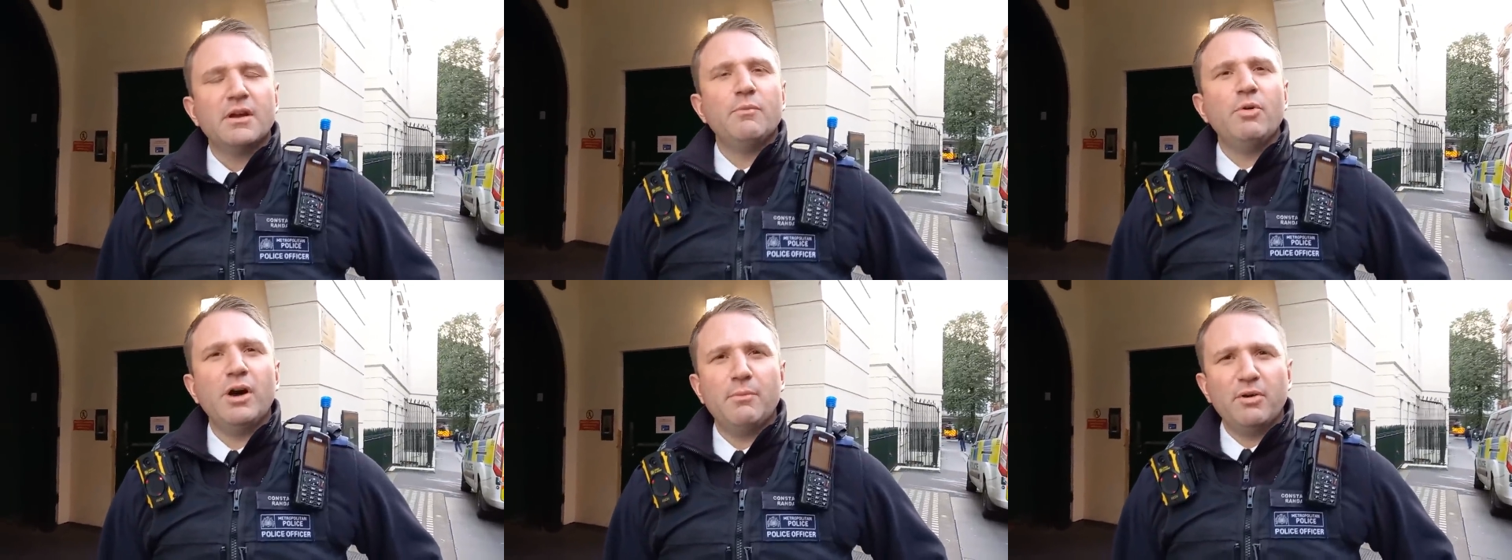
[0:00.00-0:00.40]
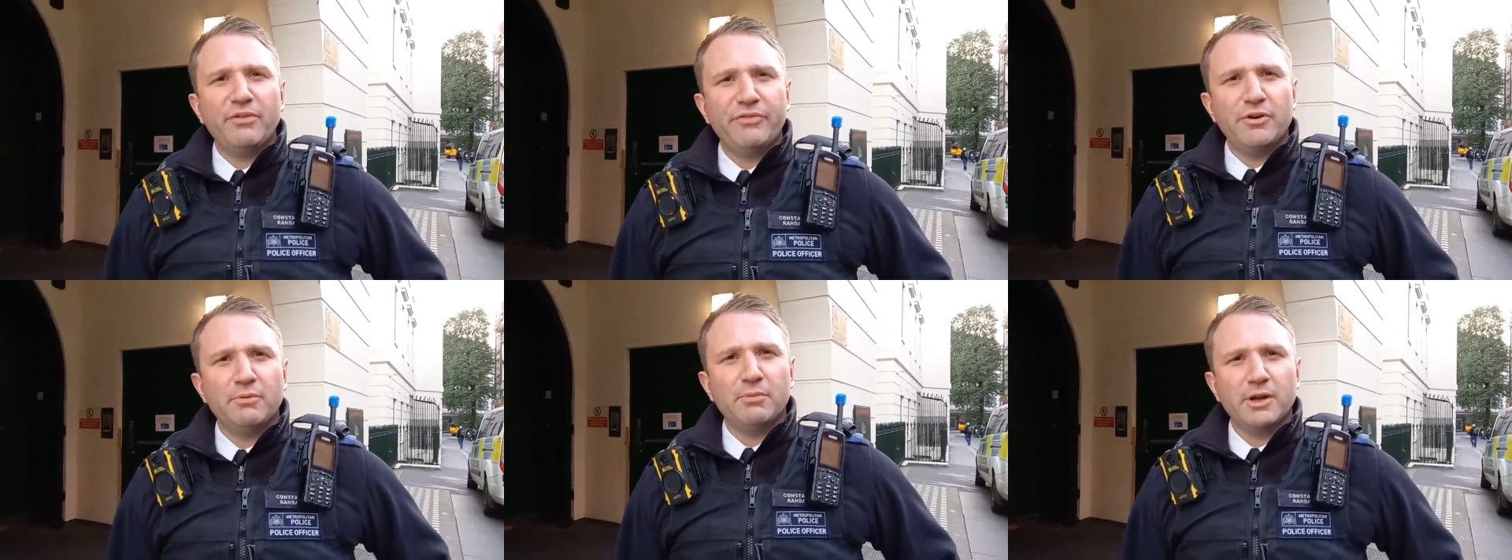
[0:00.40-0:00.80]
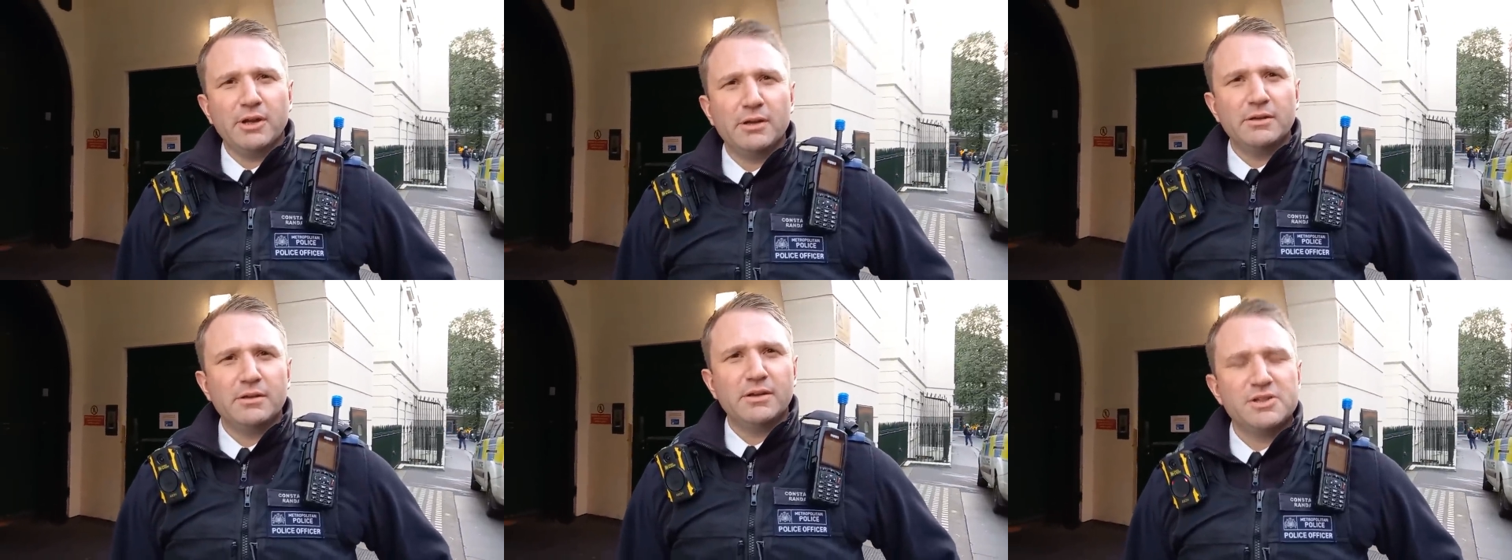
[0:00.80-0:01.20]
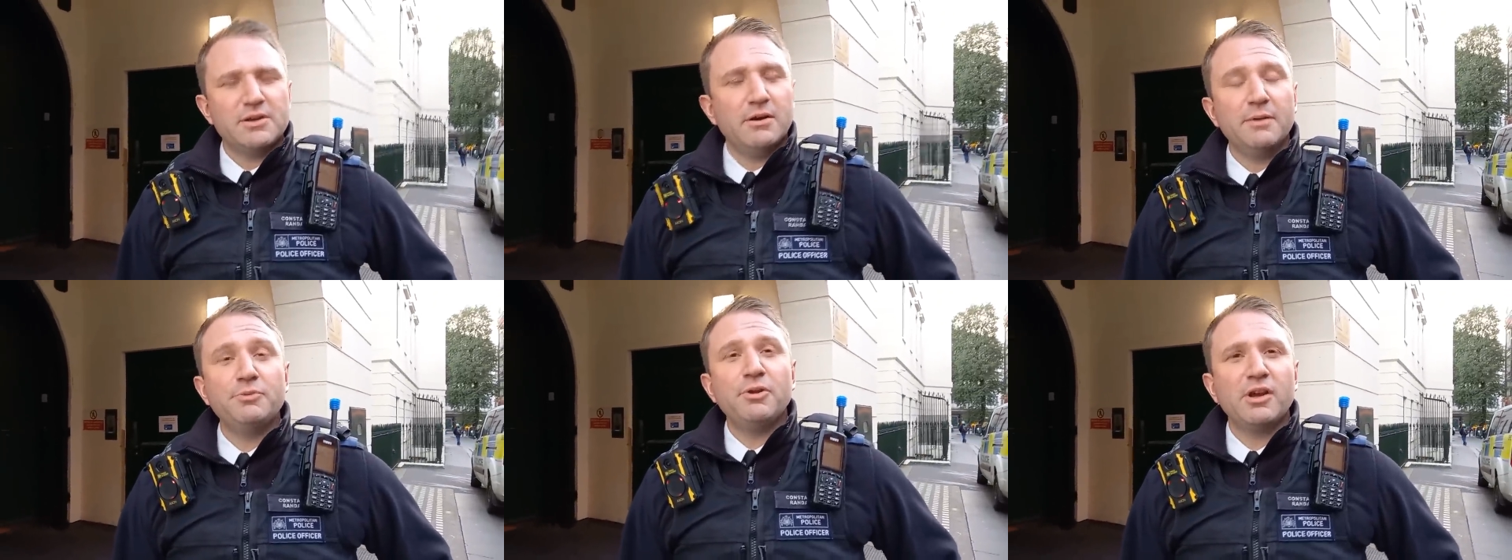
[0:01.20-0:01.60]
Why am I filming? Because
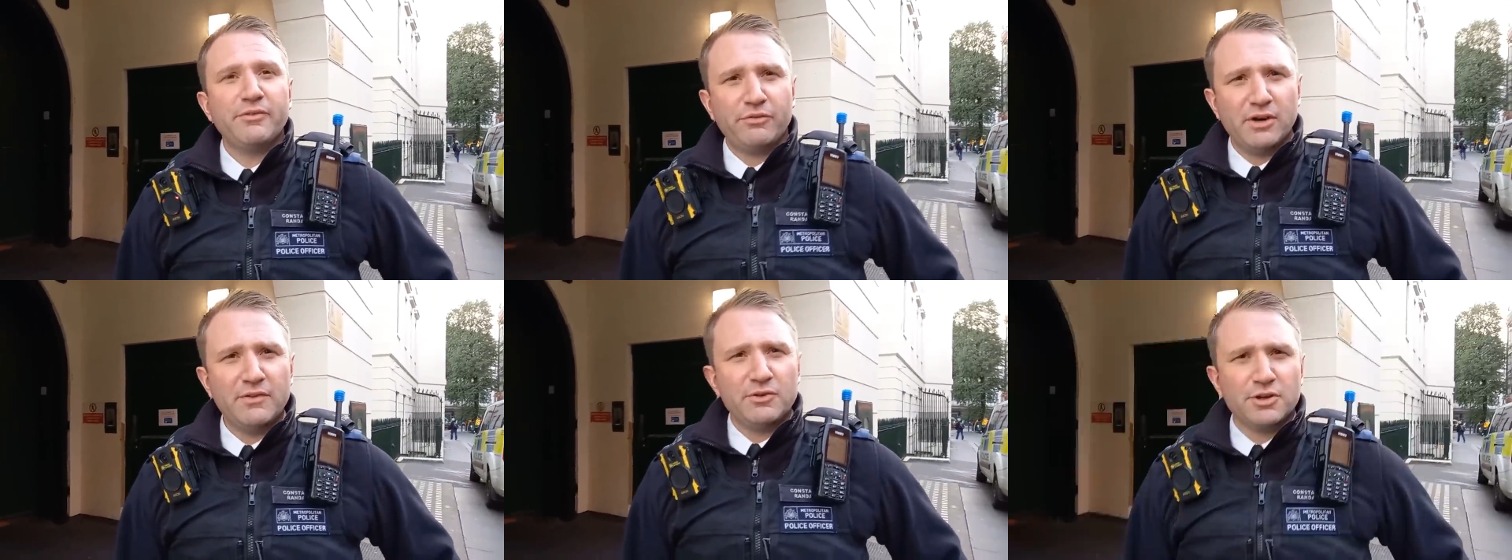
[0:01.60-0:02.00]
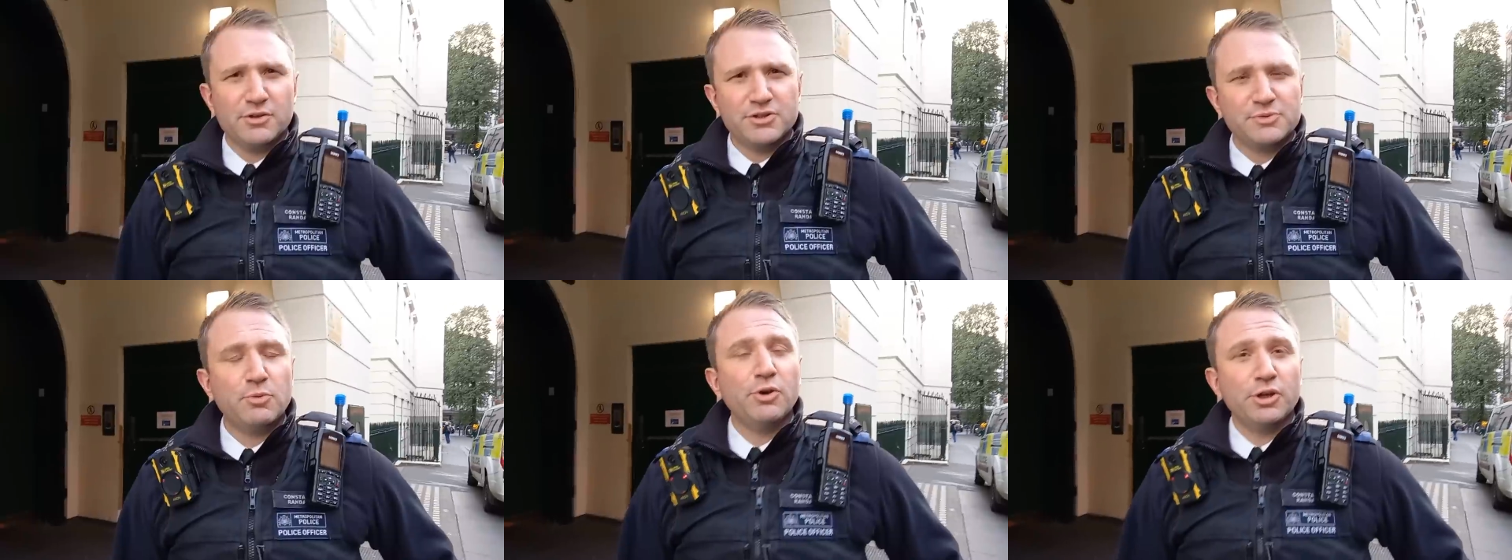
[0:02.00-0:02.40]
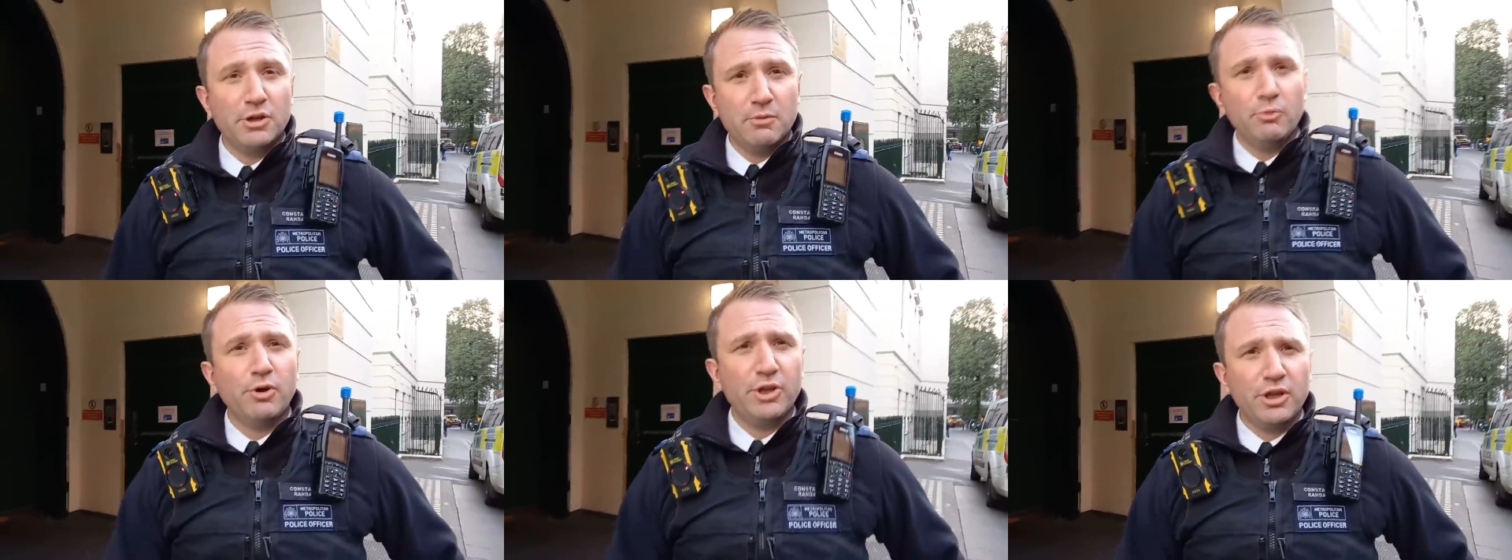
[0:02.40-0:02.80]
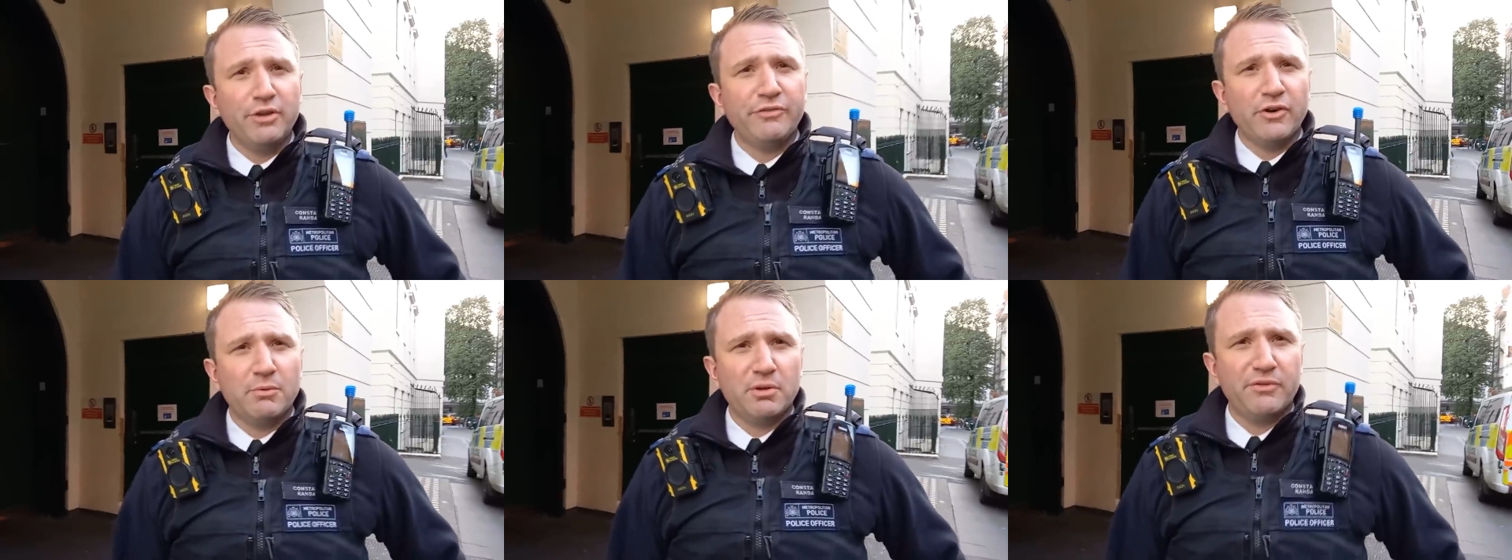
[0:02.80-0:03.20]
I'm doing it for evidence. What are you
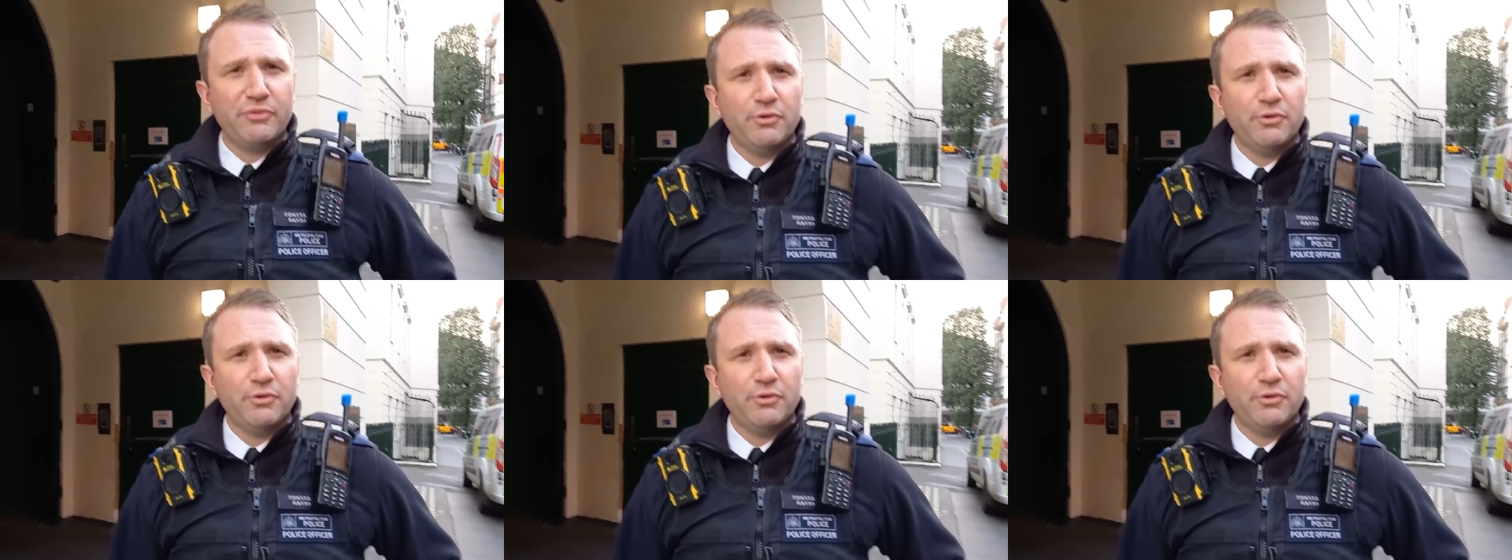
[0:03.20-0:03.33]
filming for?